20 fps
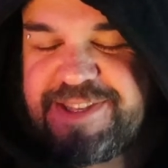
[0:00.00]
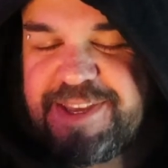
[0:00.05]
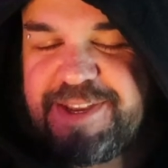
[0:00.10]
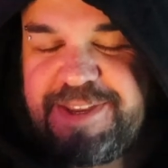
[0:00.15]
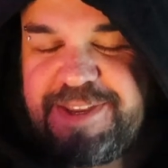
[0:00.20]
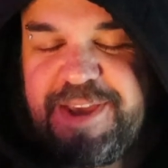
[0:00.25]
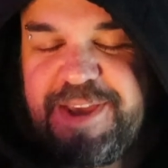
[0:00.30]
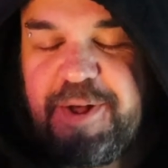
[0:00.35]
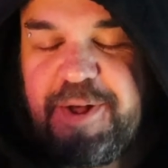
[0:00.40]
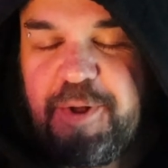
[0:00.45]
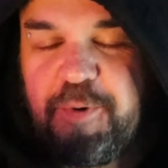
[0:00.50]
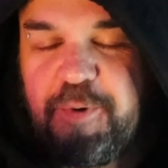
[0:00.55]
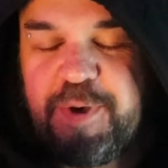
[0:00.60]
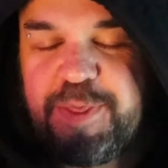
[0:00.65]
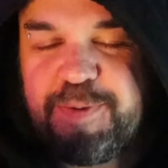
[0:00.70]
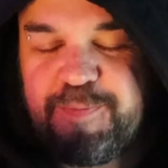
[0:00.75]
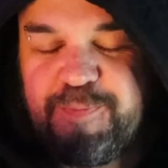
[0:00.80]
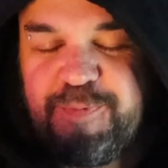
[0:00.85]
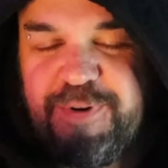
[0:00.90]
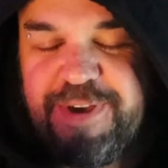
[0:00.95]
the deal
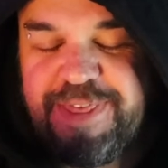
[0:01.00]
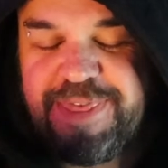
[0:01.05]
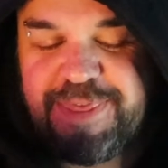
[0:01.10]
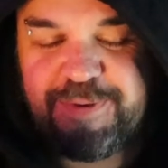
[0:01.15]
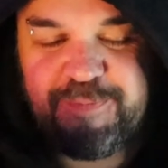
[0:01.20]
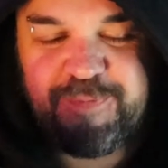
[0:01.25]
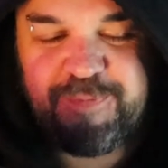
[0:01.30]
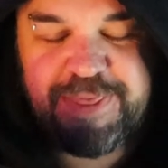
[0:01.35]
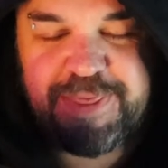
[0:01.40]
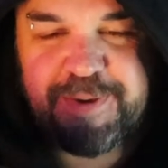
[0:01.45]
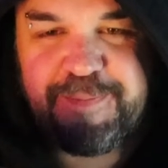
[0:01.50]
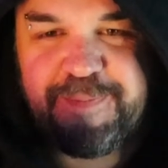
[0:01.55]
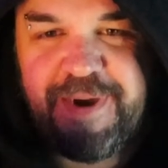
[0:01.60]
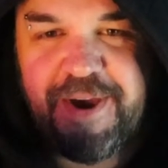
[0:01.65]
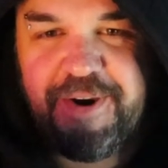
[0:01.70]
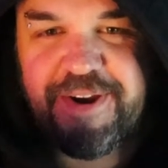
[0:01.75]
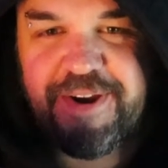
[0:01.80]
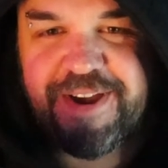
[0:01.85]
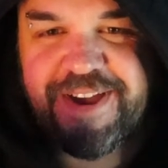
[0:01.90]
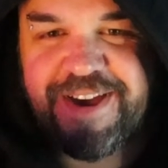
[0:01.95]
with with with
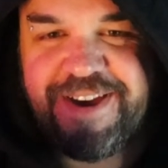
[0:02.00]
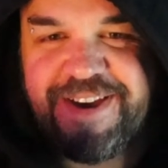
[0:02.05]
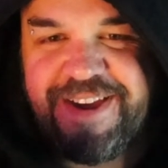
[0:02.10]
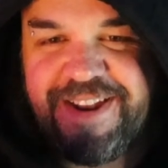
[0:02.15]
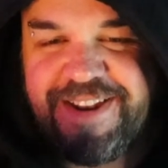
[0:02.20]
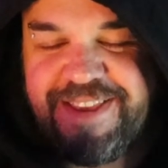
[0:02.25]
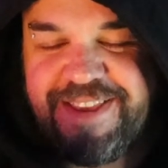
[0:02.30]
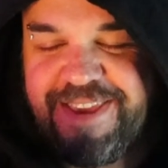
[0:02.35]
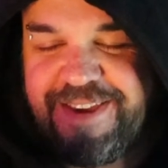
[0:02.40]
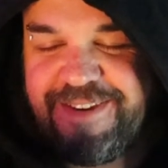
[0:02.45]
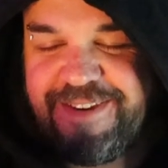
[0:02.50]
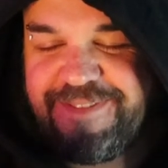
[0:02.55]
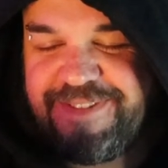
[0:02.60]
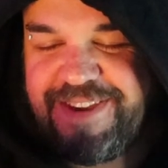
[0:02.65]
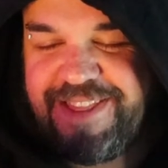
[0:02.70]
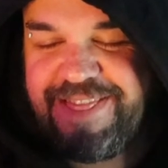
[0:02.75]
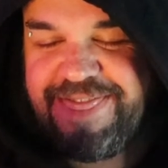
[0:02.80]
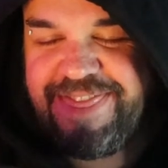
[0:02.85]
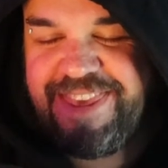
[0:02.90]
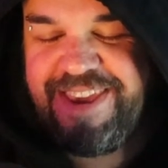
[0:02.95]
America and
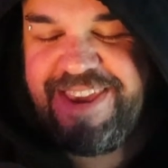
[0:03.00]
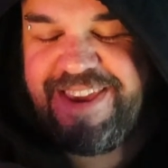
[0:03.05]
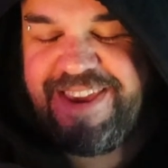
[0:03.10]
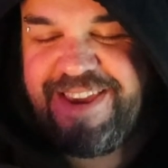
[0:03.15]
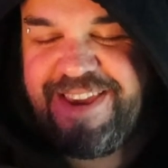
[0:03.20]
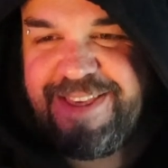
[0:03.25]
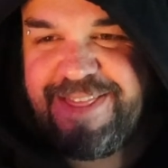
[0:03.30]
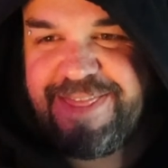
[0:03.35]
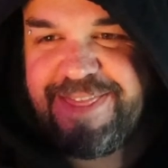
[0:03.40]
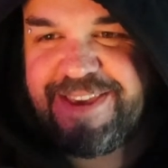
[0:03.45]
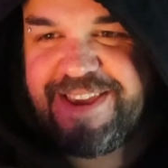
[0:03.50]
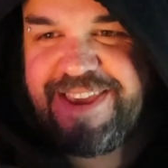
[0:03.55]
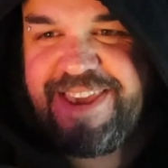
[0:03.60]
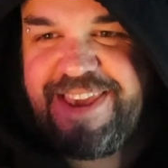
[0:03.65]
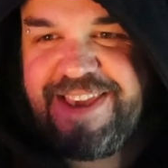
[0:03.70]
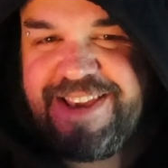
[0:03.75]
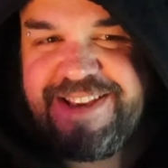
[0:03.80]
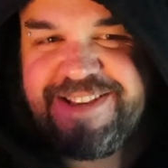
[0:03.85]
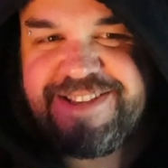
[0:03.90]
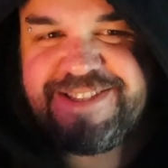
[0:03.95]
giving the the
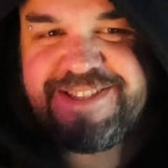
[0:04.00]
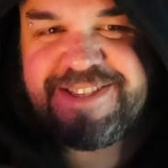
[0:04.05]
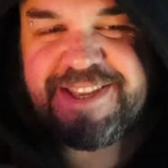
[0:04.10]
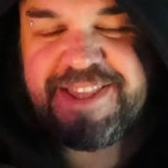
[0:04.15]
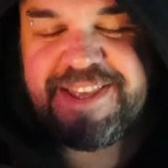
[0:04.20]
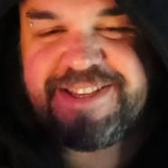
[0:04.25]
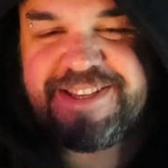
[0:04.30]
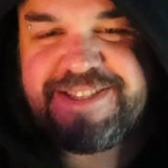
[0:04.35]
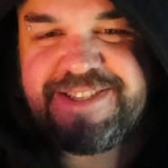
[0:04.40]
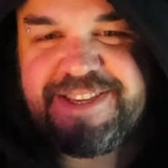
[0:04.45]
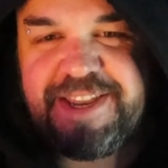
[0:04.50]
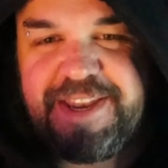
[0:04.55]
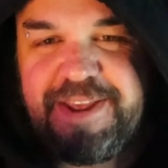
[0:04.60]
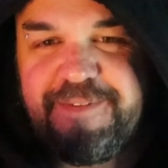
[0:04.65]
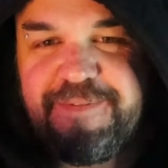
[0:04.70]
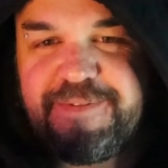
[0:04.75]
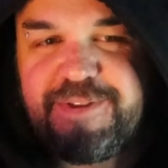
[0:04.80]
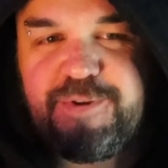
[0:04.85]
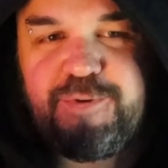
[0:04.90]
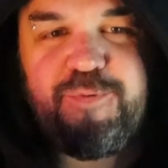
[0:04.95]
keys to the
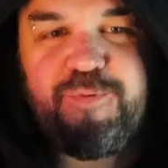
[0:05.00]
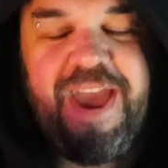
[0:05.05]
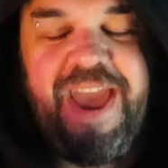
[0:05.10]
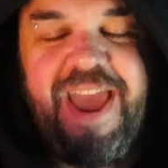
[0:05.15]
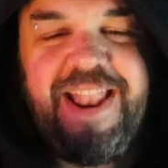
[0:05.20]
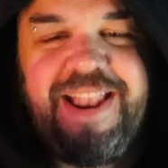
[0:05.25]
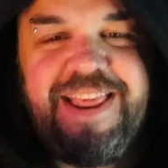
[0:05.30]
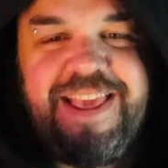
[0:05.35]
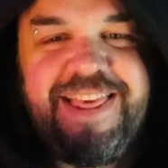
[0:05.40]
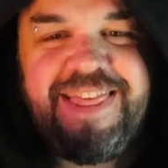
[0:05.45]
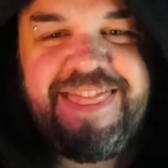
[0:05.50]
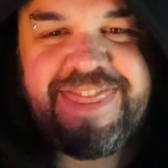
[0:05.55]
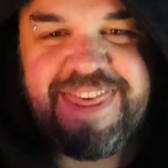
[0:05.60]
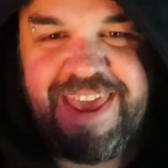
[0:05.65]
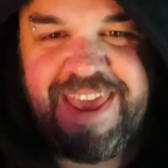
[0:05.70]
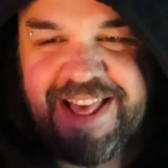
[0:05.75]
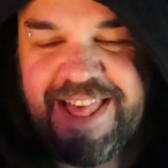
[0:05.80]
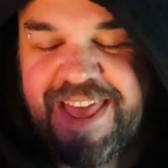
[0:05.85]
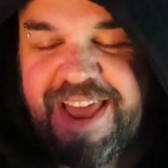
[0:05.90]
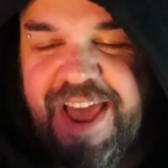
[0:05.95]
city to
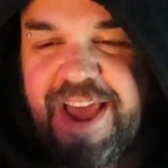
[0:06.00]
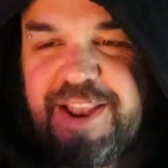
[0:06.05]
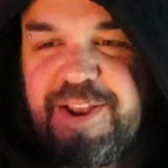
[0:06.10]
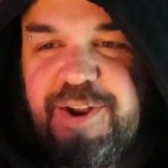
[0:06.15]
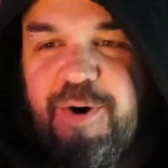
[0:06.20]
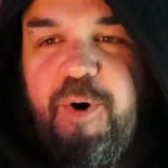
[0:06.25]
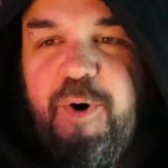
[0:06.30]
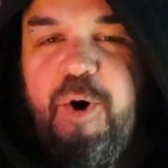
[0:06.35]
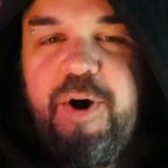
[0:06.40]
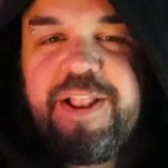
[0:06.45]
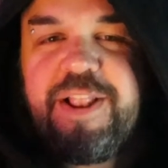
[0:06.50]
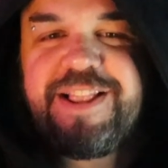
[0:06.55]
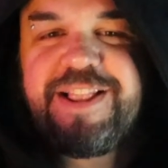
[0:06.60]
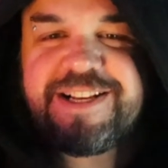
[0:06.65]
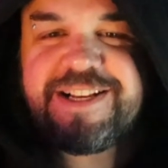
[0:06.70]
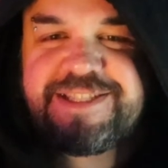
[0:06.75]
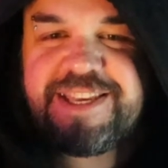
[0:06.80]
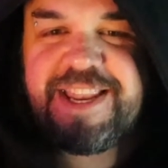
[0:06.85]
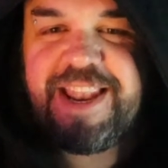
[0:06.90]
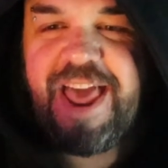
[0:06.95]
anything? Like I don't.
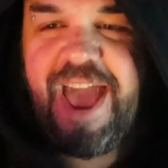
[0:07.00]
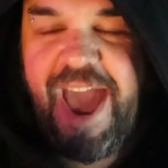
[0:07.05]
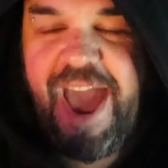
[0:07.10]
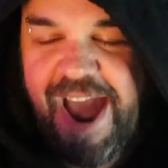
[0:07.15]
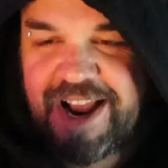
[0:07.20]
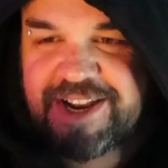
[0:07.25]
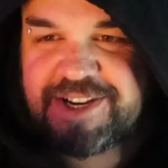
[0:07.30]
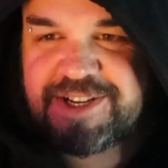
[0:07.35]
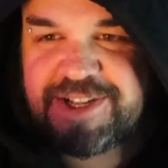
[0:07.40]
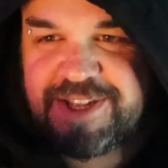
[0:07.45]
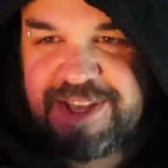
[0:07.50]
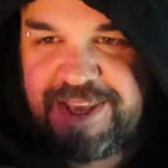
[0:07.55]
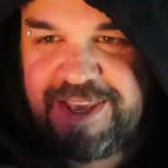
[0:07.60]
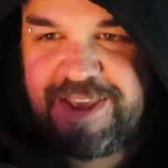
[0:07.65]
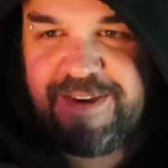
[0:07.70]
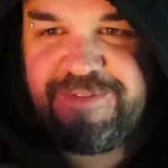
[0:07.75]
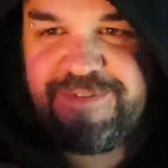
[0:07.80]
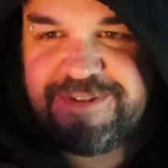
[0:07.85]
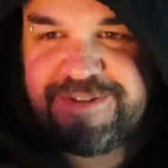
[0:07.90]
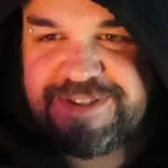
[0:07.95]
Does it actually
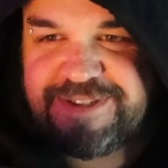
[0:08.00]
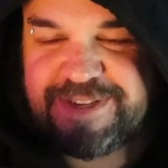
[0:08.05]
give you